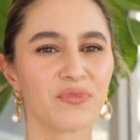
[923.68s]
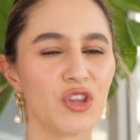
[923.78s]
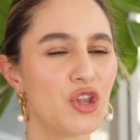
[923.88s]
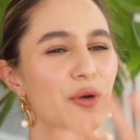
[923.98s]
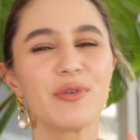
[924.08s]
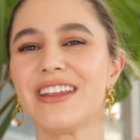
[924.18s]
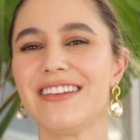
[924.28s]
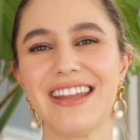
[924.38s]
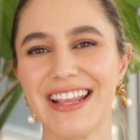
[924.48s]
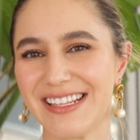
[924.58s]
Nobody
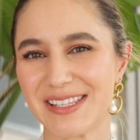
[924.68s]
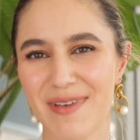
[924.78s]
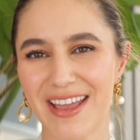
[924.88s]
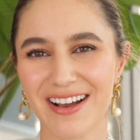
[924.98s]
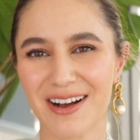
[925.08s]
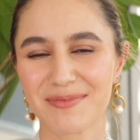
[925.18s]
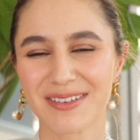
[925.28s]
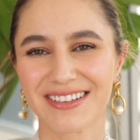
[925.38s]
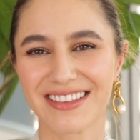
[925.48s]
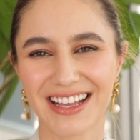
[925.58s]
needs makeup.
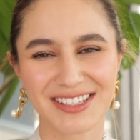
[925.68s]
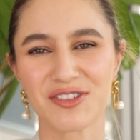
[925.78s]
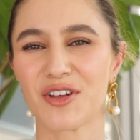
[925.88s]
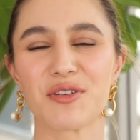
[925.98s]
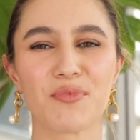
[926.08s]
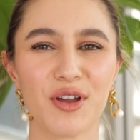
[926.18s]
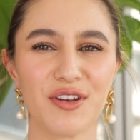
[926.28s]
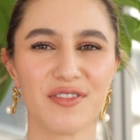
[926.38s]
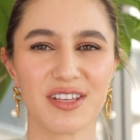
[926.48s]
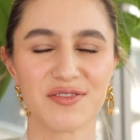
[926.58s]
That's not the point
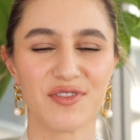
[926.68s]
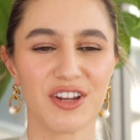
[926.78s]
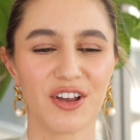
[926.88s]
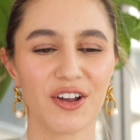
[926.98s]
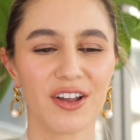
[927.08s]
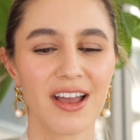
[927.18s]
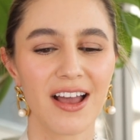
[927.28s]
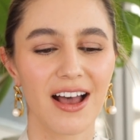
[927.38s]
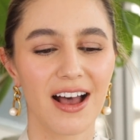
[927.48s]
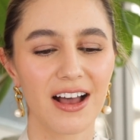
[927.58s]
of this video.
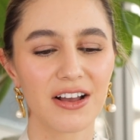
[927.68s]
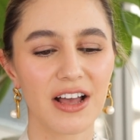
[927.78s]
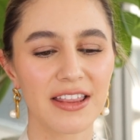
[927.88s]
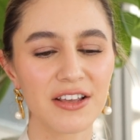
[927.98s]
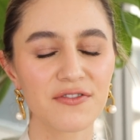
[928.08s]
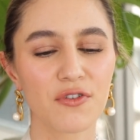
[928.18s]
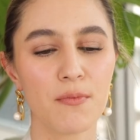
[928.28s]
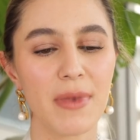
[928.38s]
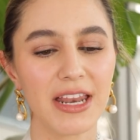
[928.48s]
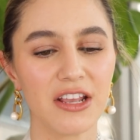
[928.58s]
Uh, I think for
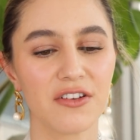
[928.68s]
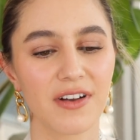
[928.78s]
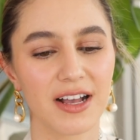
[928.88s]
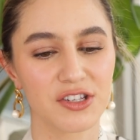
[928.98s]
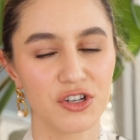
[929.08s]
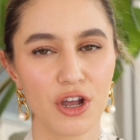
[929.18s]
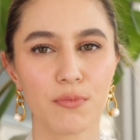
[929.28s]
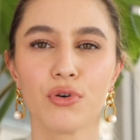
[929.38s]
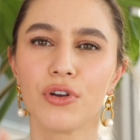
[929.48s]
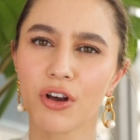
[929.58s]
many of us, you know,
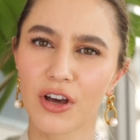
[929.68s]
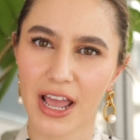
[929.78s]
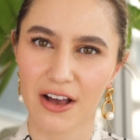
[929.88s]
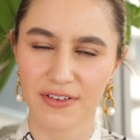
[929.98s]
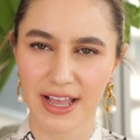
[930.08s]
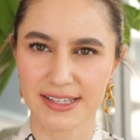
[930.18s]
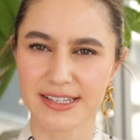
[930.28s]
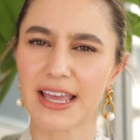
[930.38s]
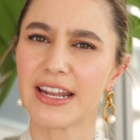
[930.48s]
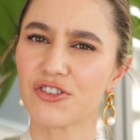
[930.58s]
putting on our face,
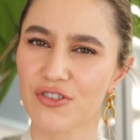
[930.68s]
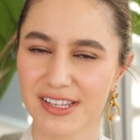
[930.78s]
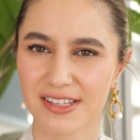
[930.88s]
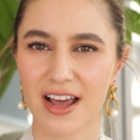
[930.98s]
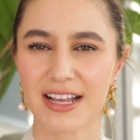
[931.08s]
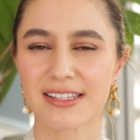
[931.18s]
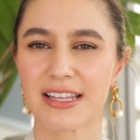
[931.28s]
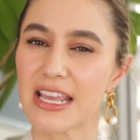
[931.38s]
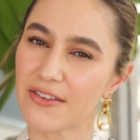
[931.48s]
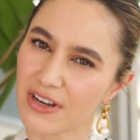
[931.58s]
getting dressed
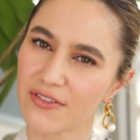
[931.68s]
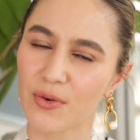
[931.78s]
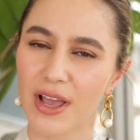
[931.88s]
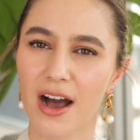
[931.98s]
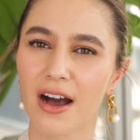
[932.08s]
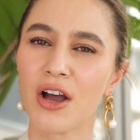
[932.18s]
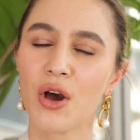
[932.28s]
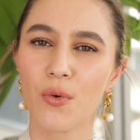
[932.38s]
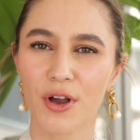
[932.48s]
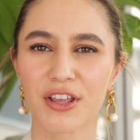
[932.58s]
nicely, even if we are
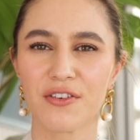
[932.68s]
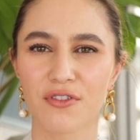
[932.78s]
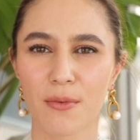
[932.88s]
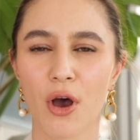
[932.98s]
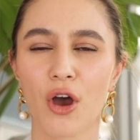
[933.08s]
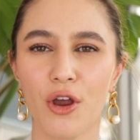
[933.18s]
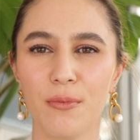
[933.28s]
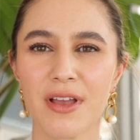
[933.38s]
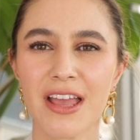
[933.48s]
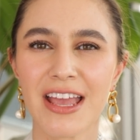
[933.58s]
working from
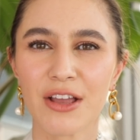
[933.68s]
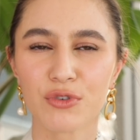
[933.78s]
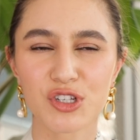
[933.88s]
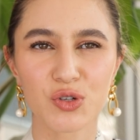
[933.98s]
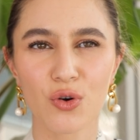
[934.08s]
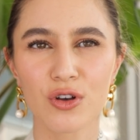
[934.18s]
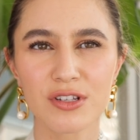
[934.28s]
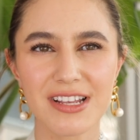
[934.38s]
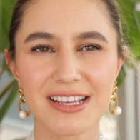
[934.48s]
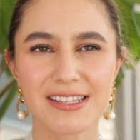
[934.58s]
home,
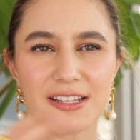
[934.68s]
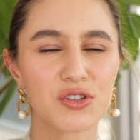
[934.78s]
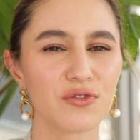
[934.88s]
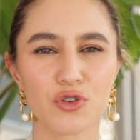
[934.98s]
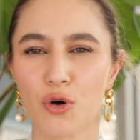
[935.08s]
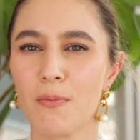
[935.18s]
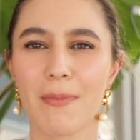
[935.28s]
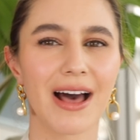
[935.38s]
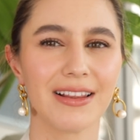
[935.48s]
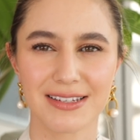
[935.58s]
restores a sense of
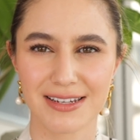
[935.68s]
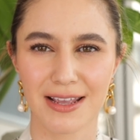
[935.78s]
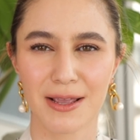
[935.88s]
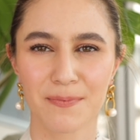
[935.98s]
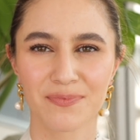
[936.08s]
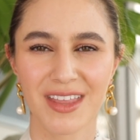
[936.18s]
normality.